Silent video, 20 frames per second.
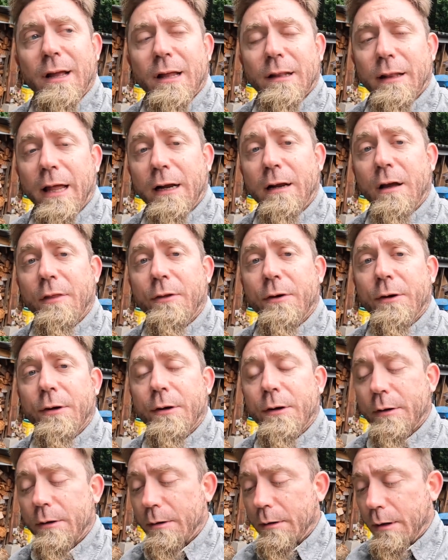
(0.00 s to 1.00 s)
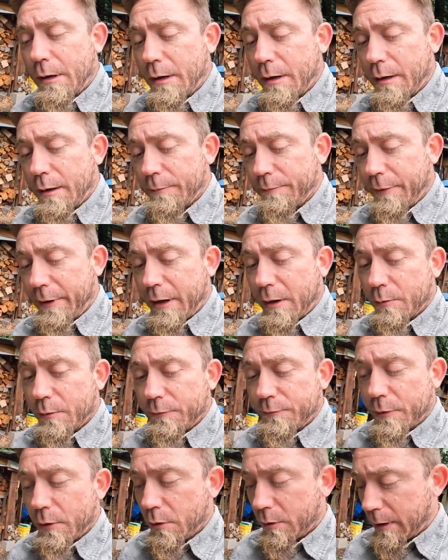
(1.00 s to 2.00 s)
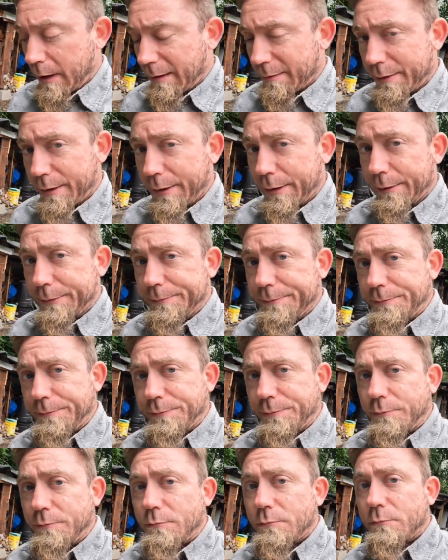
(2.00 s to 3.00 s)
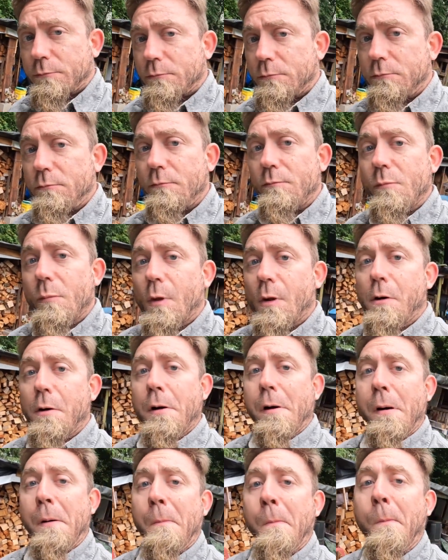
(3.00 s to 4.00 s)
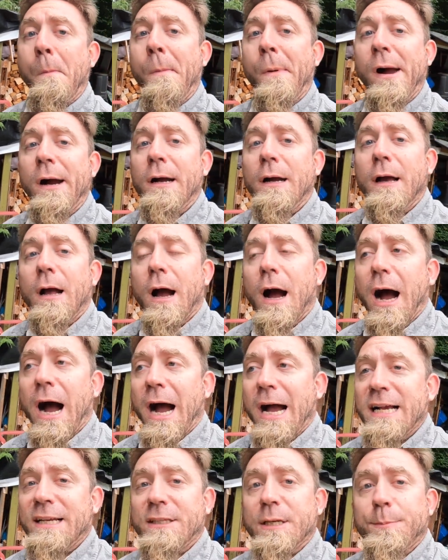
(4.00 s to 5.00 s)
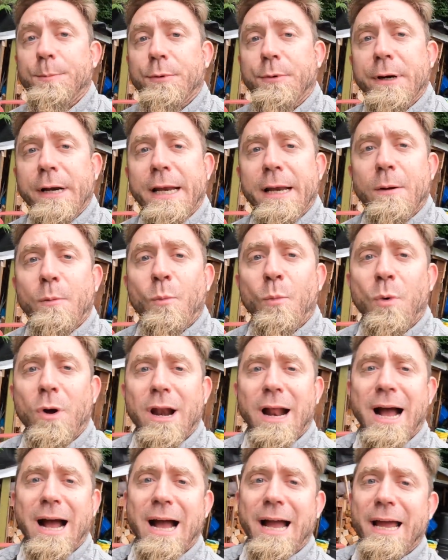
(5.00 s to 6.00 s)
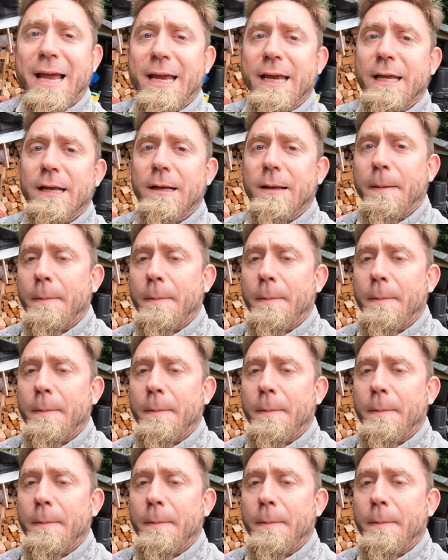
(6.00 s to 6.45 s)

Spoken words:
Like other firewood folk out there, I separate what I